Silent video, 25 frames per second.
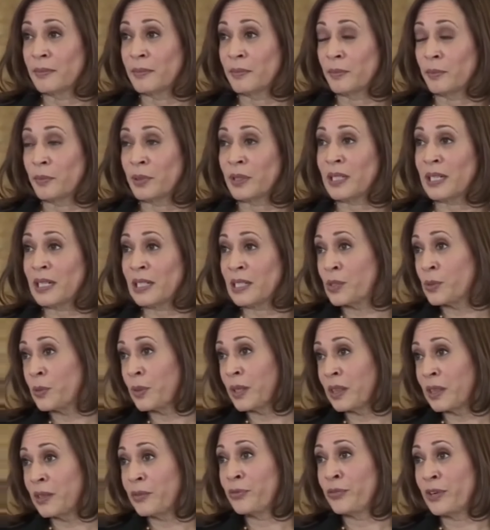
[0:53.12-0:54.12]
But that's
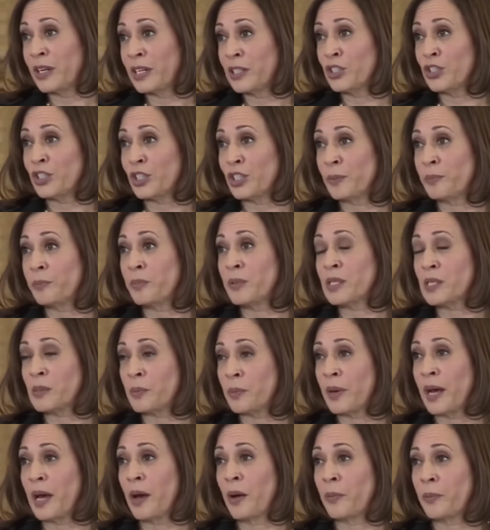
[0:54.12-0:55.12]
what the friendship is
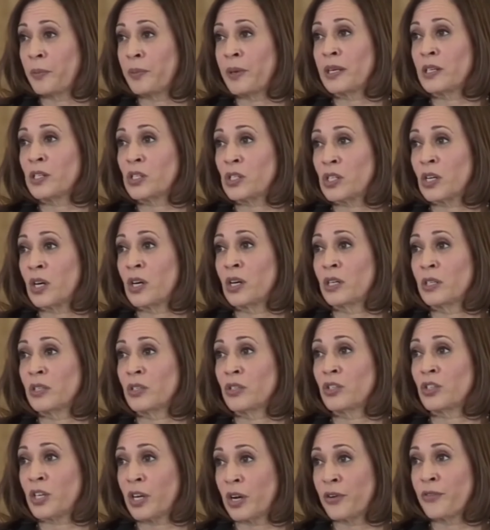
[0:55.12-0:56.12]
about, based on
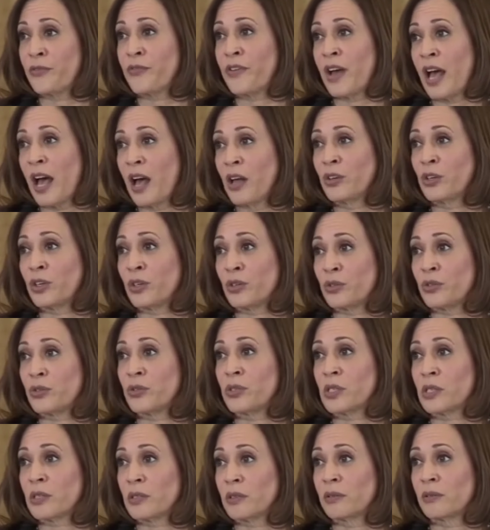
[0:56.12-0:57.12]
shared
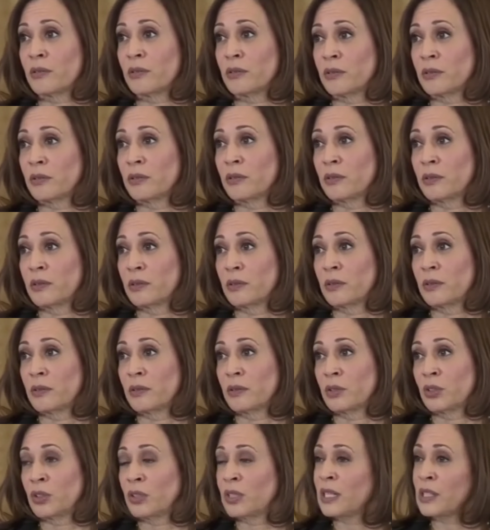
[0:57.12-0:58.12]
values.
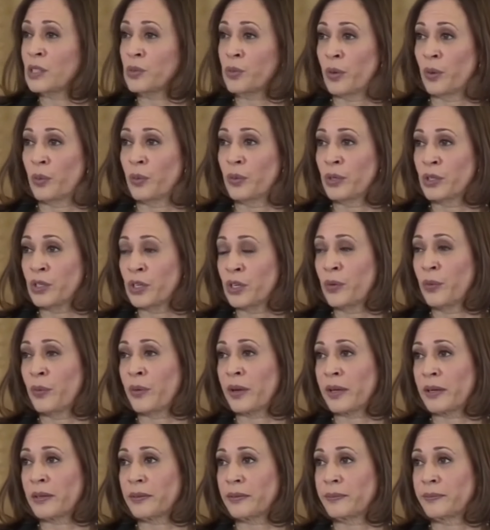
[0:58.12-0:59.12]
So that's what we're
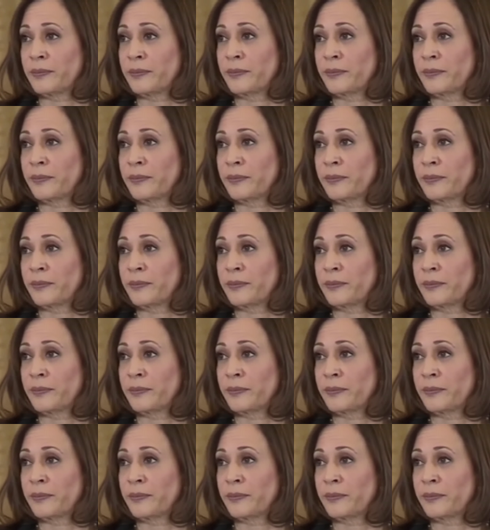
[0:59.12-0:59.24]
doing